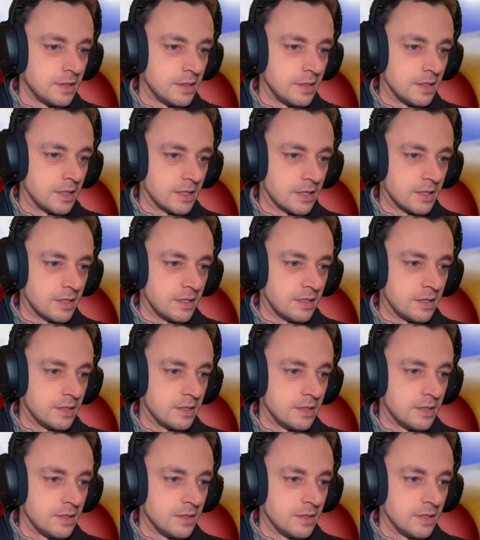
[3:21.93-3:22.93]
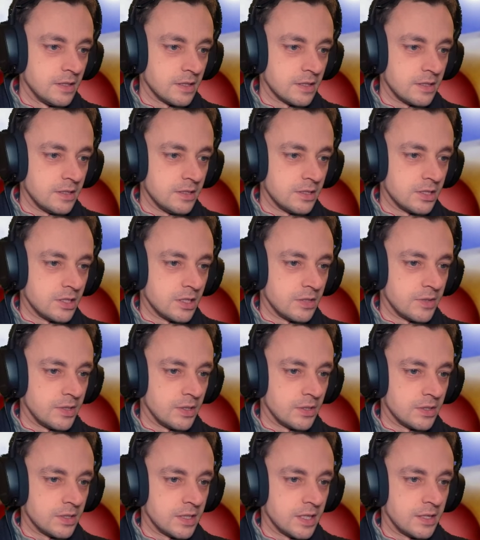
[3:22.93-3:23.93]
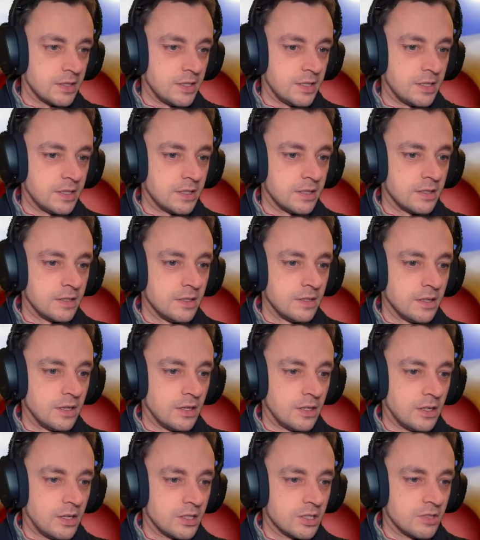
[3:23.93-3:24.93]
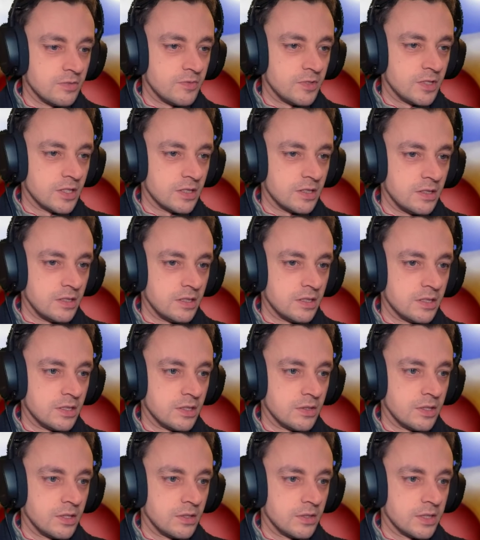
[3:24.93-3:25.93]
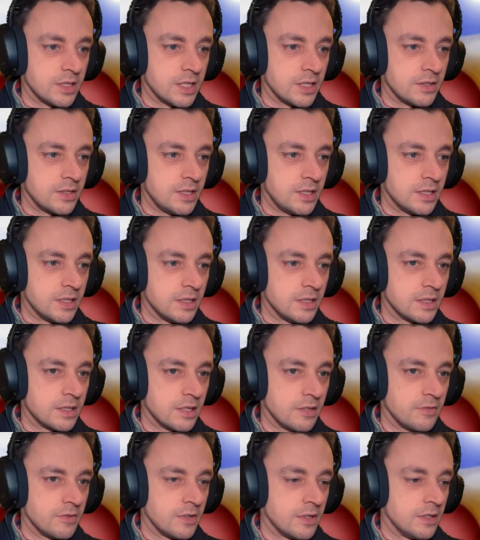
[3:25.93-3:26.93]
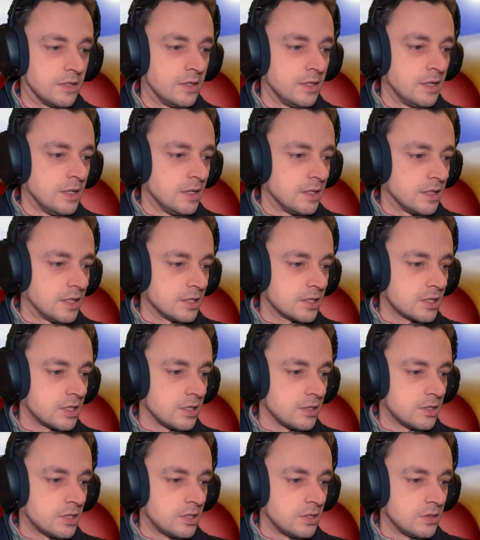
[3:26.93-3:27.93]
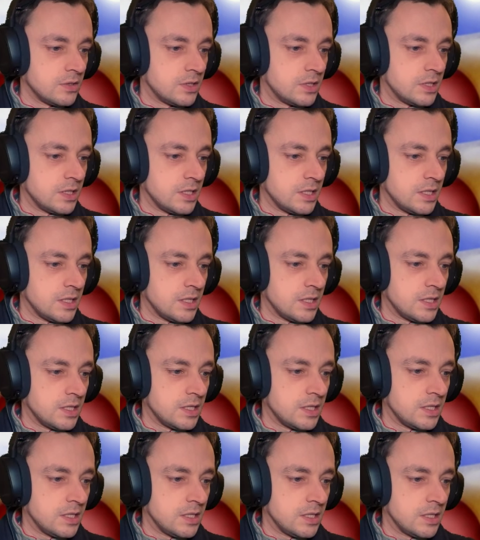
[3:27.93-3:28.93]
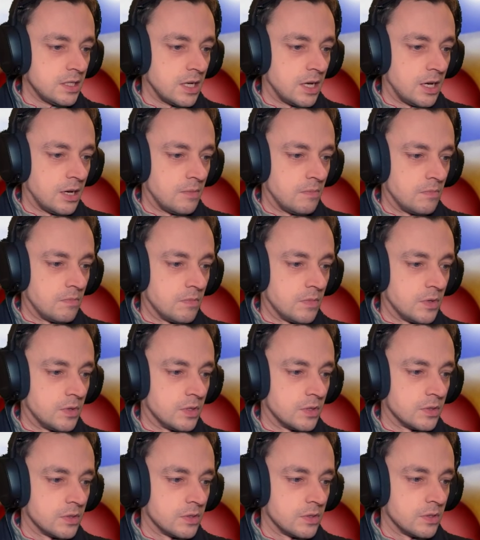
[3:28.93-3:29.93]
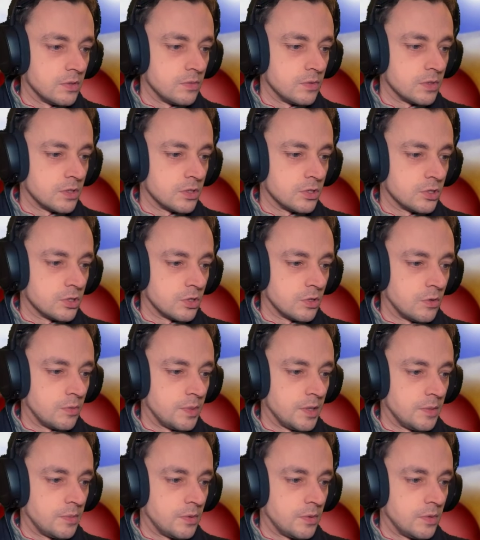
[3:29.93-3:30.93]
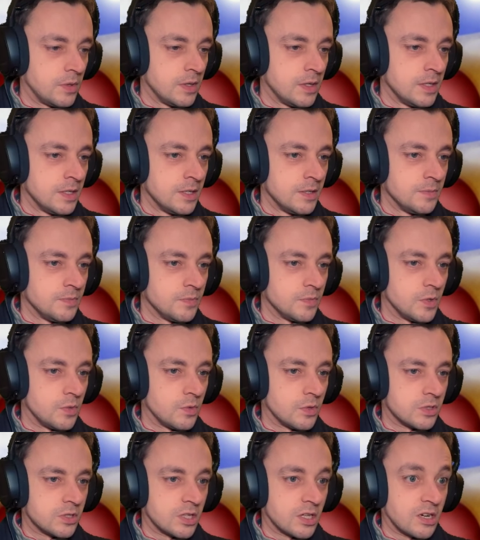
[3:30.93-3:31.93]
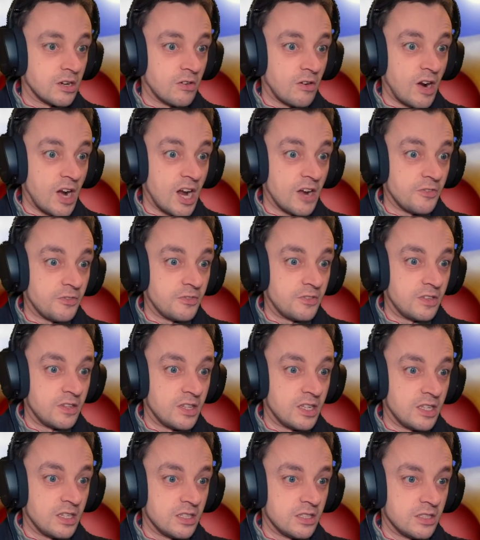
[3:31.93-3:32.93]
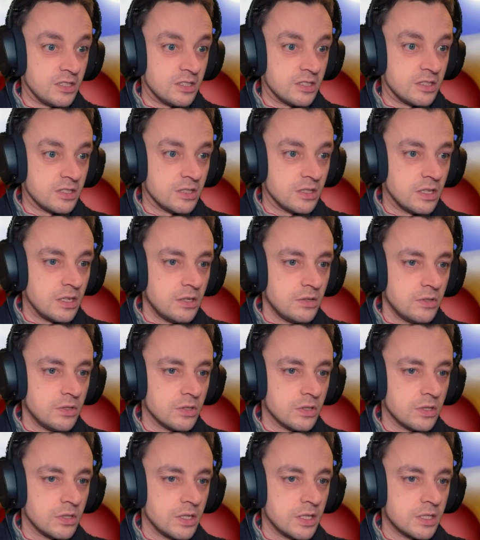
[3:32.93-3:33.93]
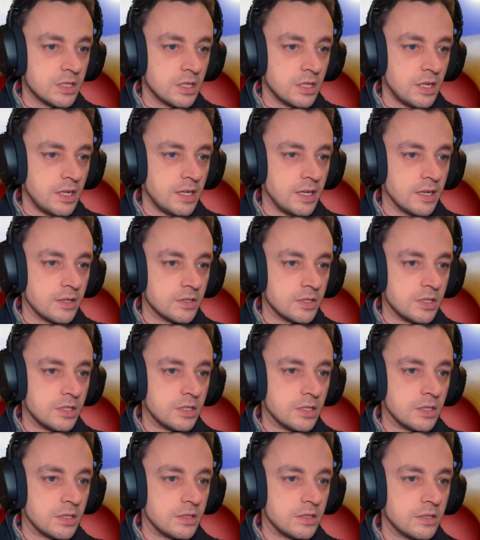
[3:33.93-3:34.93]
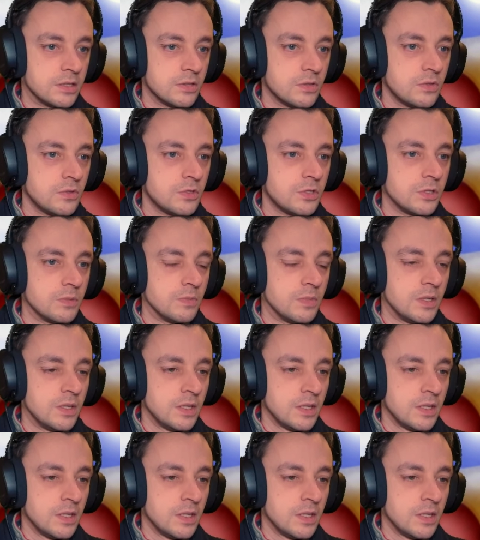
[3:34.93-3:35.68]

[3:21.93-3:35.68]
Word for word: Nothing. Nothing's going on down here. A lot of nothing is going on down here. Okay, fine. Let's go to the... we don't want to control people. We want to craft things. Oh, look. There's the lighthouse designs. Awesome.